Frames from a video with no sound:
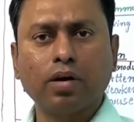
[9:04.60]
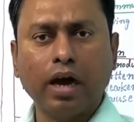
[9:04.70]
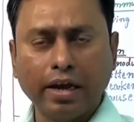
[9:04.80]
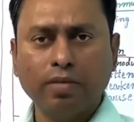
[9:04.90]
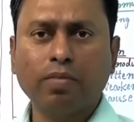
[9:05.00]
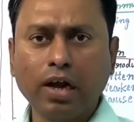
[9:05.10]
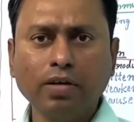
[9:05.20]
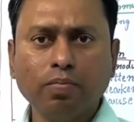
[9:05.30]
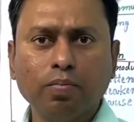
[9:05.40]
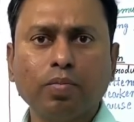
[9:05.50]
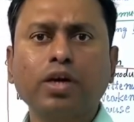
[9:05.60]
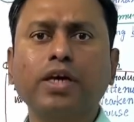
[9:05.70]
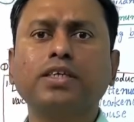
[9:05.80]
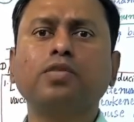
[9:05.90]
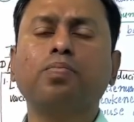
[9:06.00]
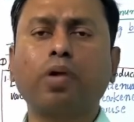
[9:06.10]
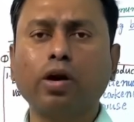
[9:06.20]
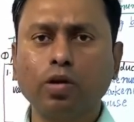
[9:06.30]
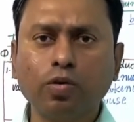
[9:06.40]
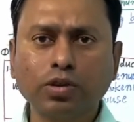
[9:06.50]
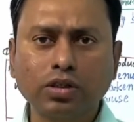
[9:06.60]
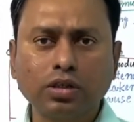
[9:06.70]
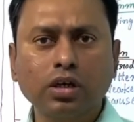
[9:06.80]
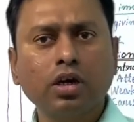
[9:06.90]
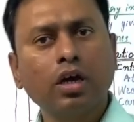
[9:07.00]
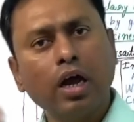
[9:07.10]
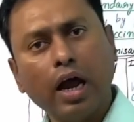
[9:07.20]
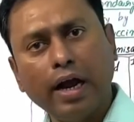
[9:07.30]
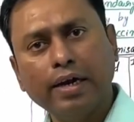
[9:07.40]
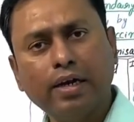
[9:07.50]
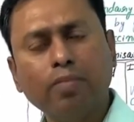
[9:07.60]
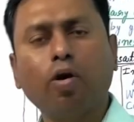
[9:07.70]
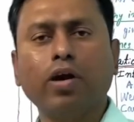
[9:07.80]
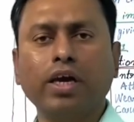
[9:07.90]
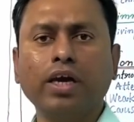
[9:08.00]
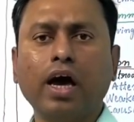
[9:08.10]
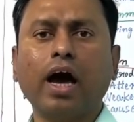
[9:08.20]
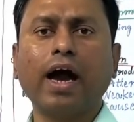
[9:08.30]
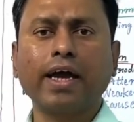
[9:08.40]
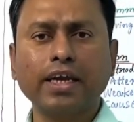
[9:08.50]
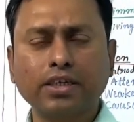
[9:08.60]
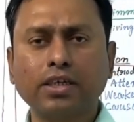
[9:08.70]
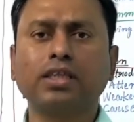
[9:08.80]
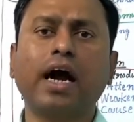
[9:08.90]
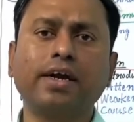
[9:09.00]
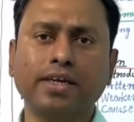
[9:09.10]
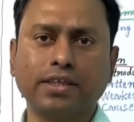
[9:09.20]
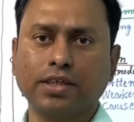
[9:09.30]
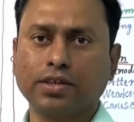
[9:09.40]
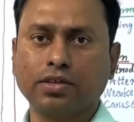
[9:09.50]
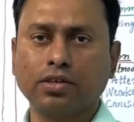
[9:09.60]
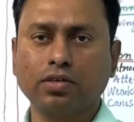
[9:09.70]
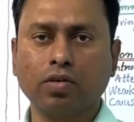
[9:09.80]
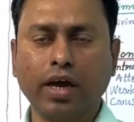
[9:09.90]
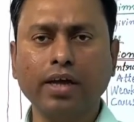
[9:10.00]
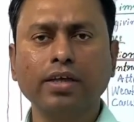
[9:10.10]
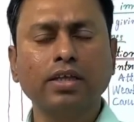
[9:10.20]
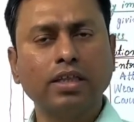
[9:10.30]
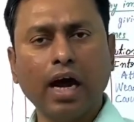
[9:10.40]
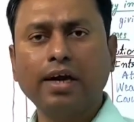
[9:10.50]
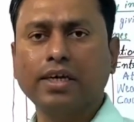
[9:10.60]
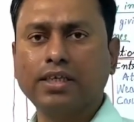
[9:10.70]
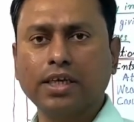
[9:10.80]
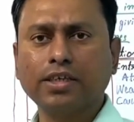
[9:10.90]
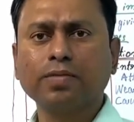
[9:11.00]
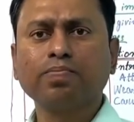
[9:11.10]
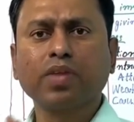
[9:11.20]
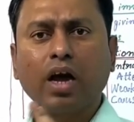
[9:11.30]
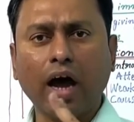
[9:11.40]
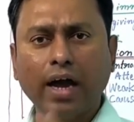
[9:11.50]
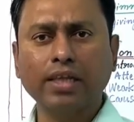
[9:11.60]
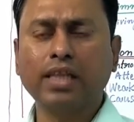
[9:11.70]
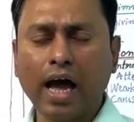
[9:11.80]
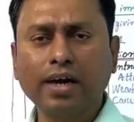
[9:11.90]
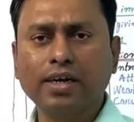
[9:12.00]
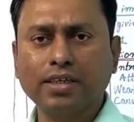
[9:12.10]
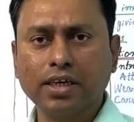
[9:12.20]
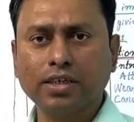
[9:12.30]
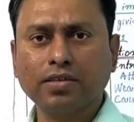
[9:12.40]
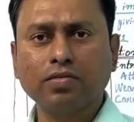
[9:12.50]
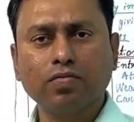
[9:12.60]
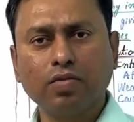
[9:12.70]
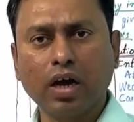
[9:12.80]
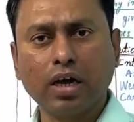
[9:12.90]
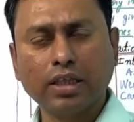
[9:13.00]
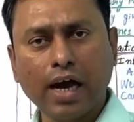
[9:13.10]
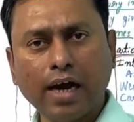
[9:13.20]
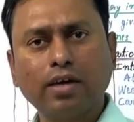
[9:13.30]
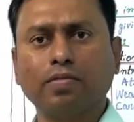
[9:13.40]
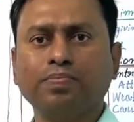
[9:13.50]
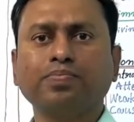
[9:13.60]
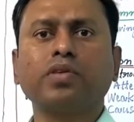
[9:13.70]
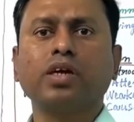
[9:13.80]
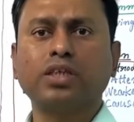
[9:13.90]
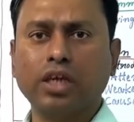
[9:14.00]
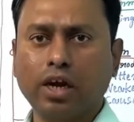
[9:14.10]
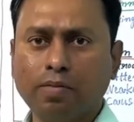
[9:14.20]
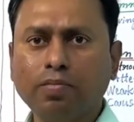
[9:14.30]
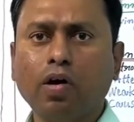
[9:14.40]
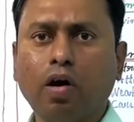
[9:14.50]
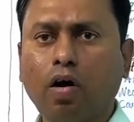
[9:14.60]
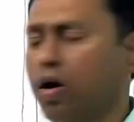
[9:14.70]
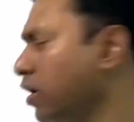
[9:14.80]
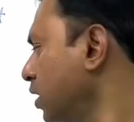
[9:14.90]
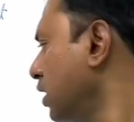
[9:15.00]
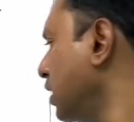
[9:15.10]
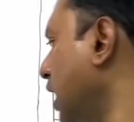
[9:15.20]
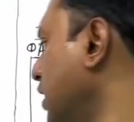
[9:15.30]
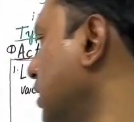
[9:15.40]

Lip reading: animal is produce antibody against that disease. Okay, that disease, and that disease that serum, or that is